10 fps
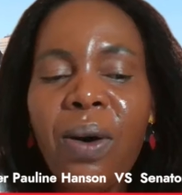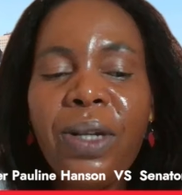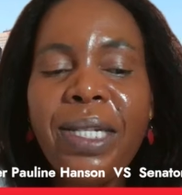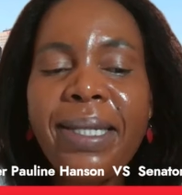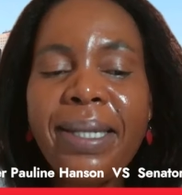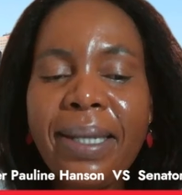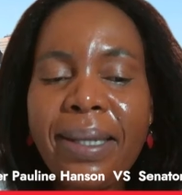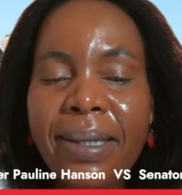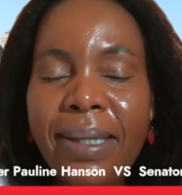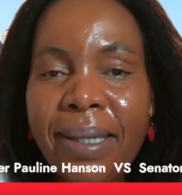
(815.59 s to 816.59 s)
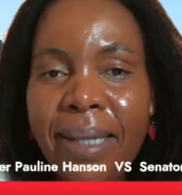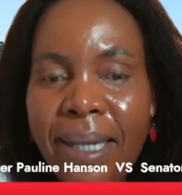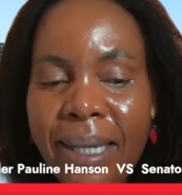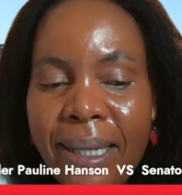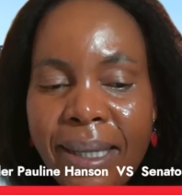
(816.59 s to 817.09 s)
on skills
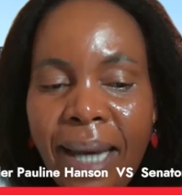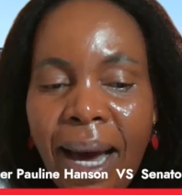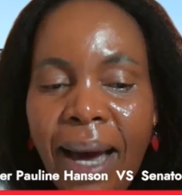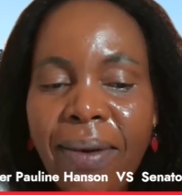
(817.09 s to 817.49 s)
needs